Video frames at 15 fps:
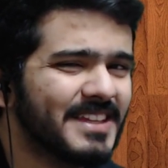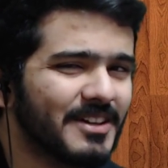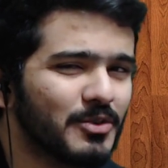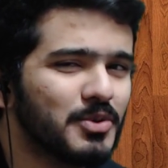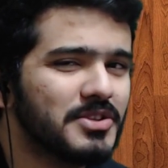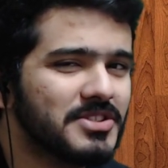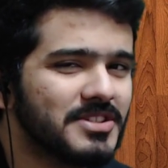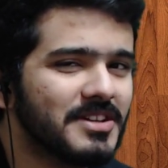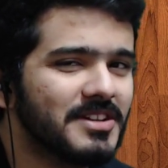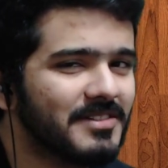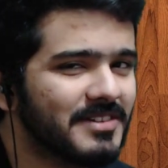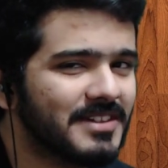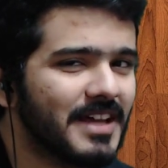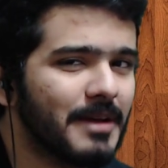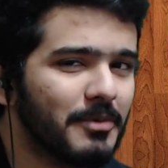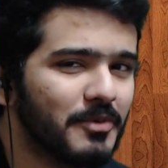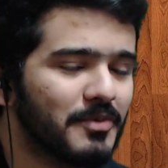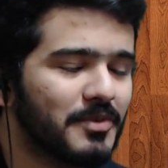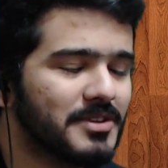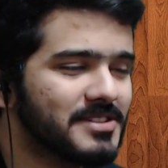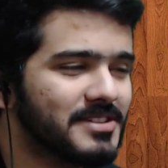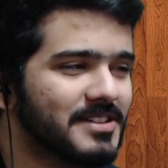the Christian type of
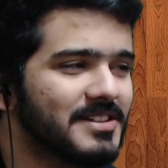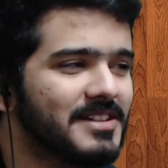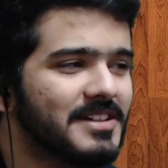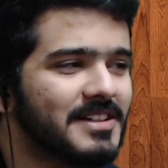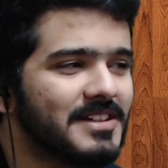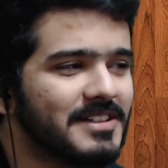version.